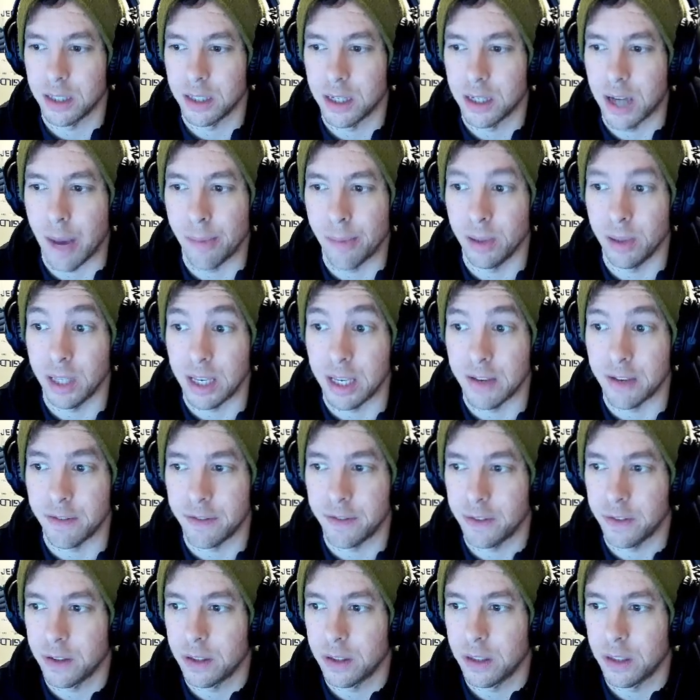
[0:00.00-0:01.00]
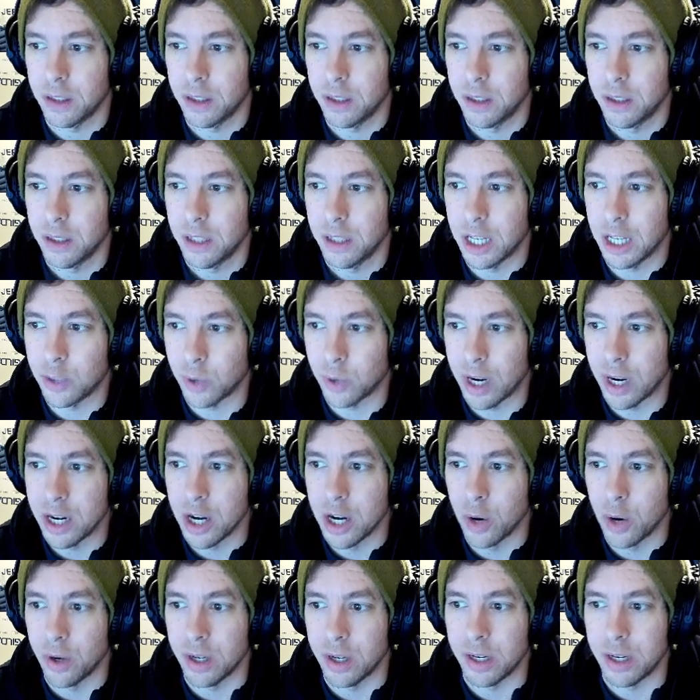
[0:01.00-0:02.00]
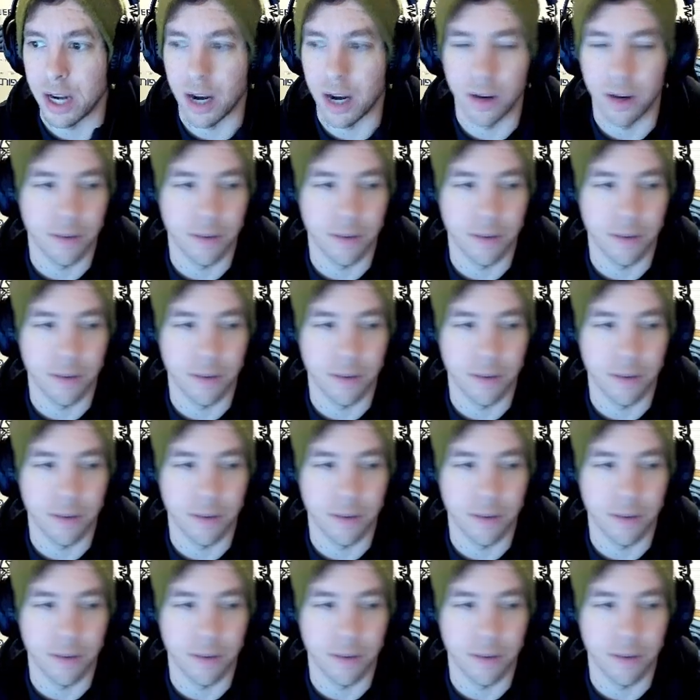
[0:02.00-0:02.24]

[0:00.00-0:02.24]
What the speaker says: I believe. That's what I noted down.